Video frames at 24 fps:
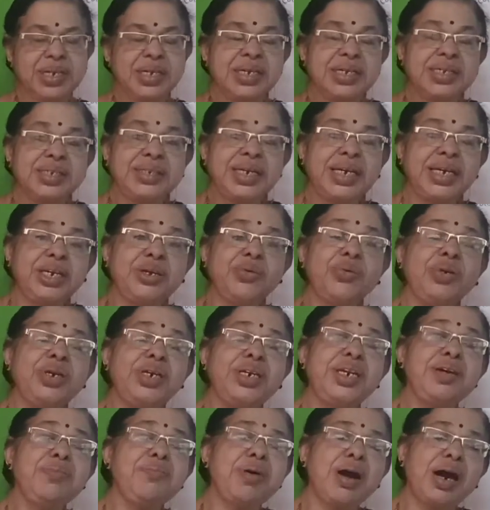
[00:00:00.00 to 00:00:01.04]

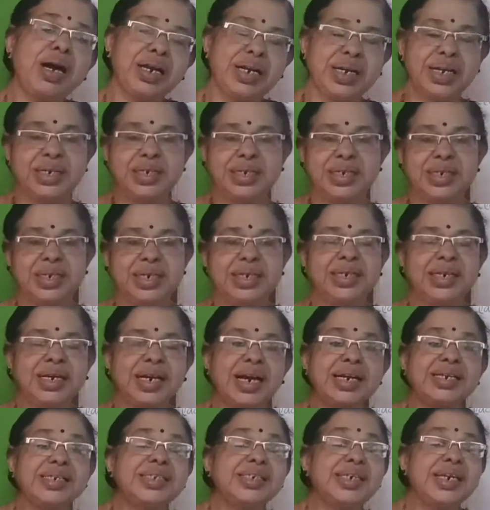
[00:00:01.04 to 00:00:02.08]
Security market it
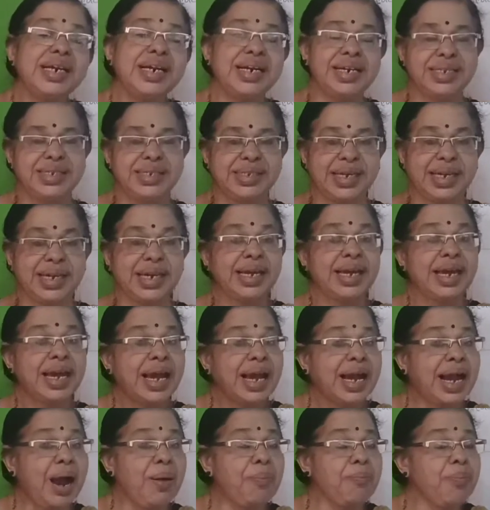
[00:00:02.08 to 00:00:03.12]
considered as a
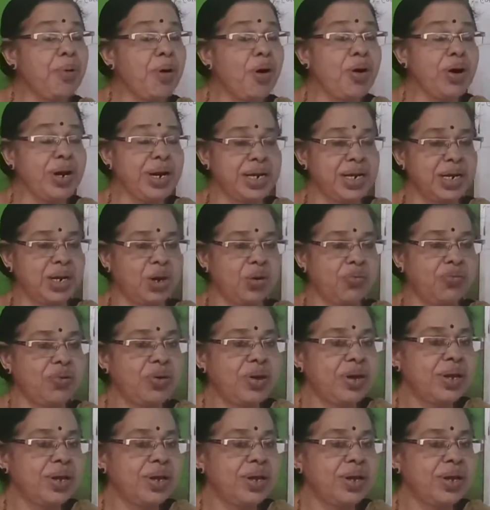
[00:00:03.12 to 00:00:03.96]
component of